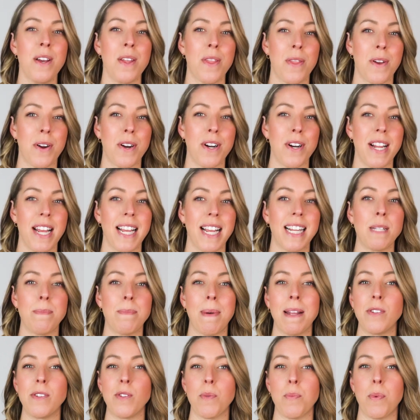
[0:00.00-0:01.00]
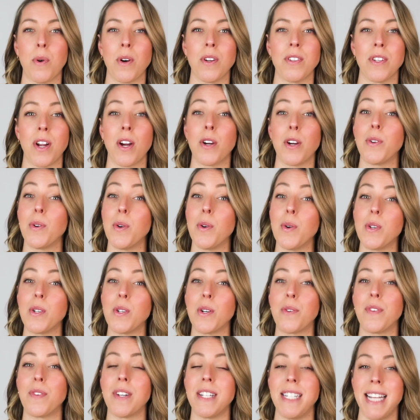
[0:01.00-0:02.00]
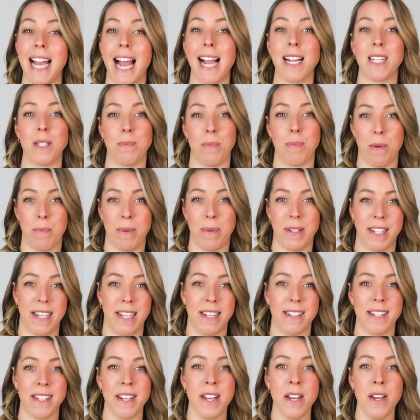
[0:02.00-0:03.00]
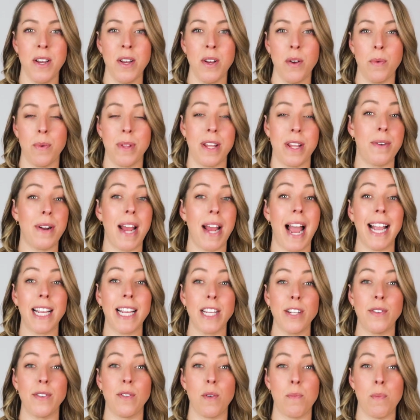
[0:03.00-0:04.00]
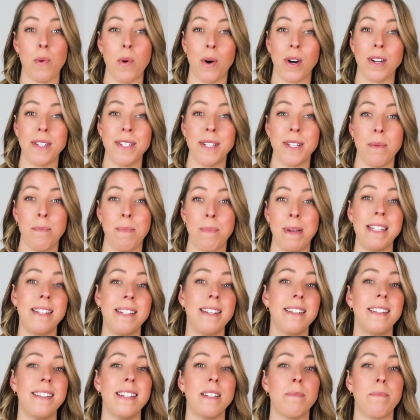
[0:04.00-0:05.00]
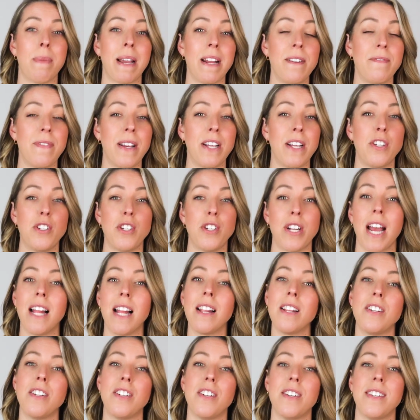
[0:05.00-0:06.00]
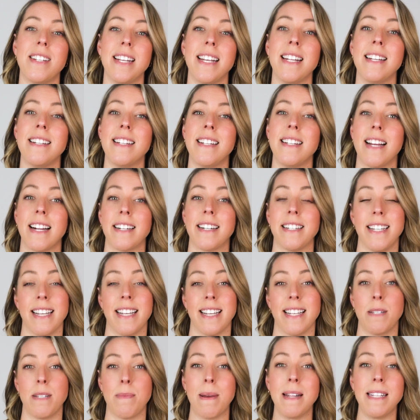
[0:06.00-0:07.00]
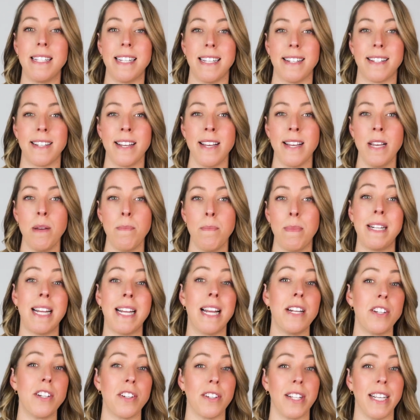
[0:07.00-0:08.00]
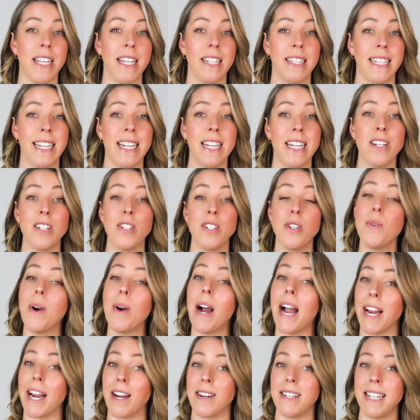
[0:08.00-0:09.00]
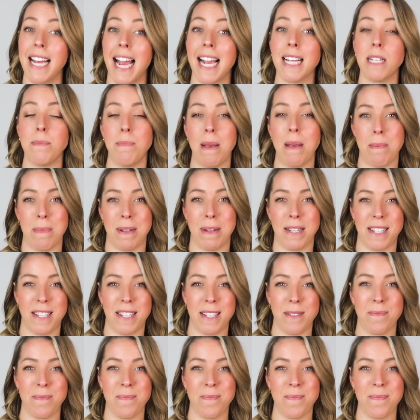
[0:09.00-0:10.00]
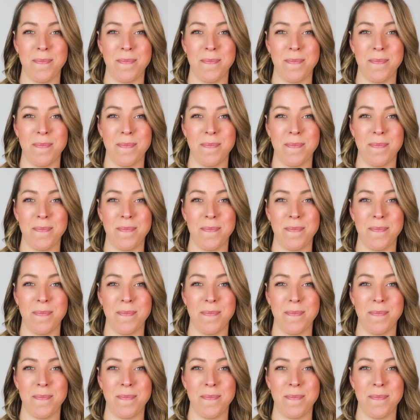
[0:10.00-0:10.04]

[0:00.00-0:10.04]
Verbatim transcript: Third, expense reports are crucial for tax purposes. Without accurate reports, businesses might face challenges in deducting expenses, potentially leading to higher tax payments.